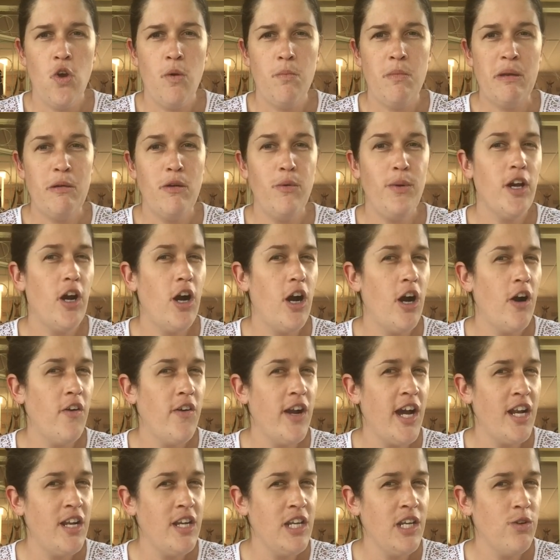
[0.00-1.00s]
We are
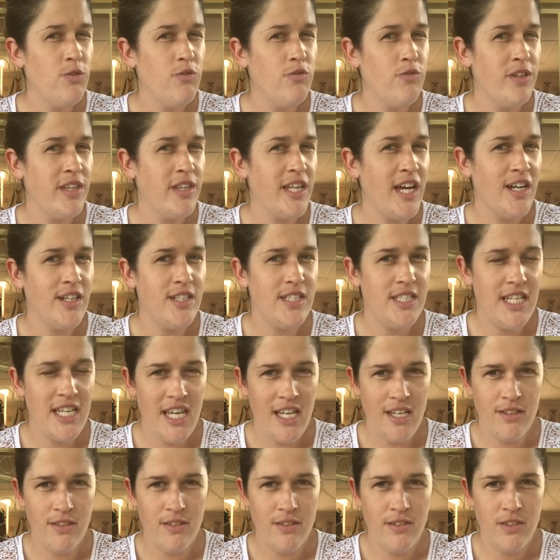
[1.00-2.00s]
rounding off with our
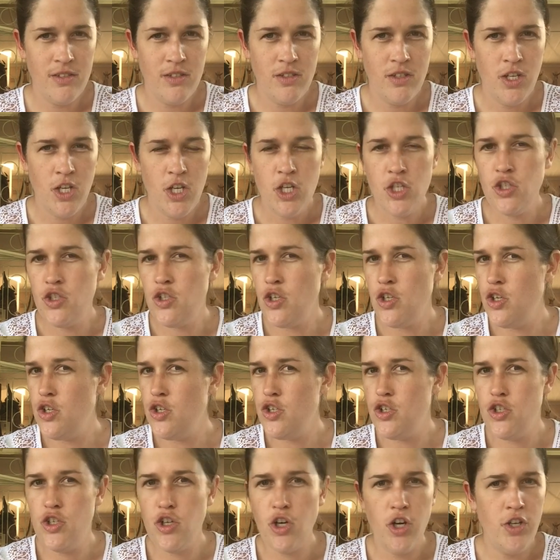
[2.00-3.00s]
tens, so
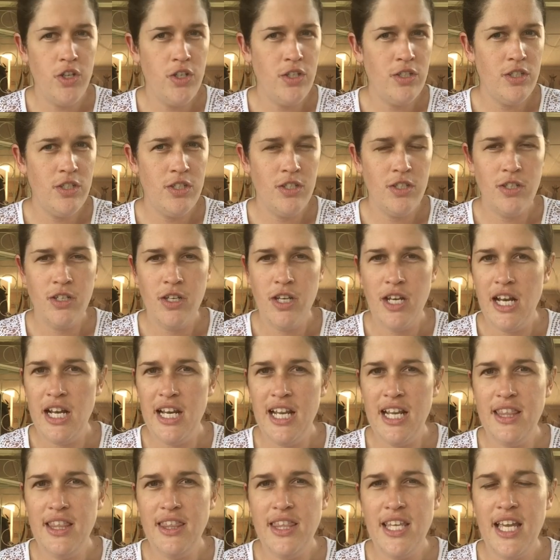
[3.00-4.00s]
don't
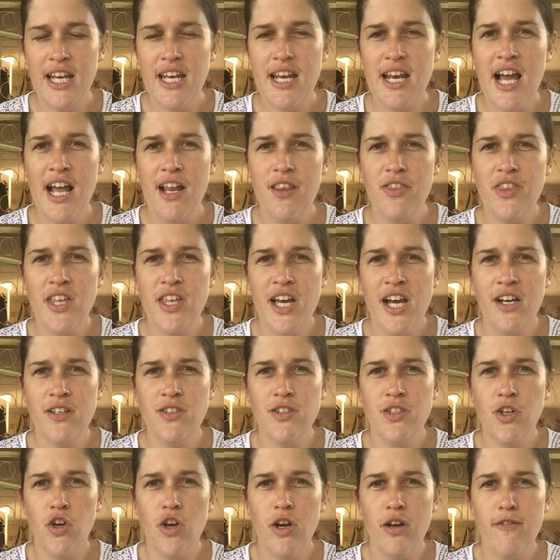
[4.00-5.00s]
let that
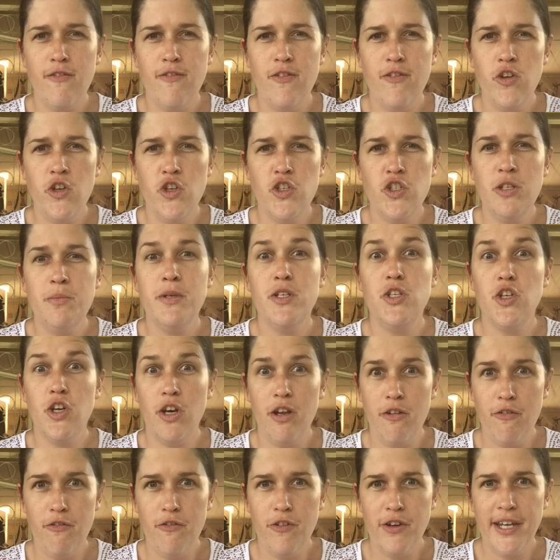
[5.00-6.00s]
9,000 confuse you, but
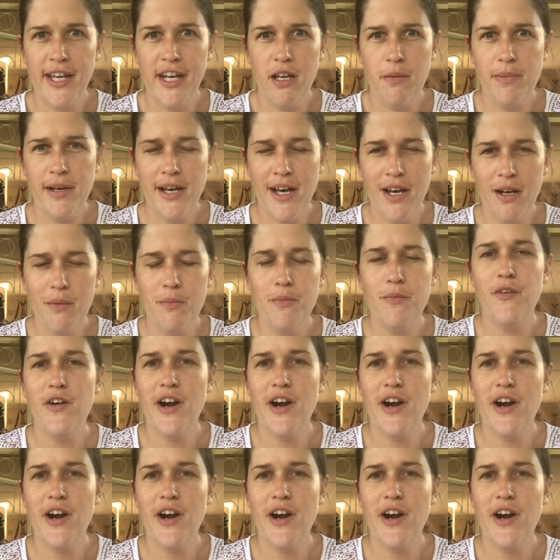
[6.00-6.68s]
don't forget about them.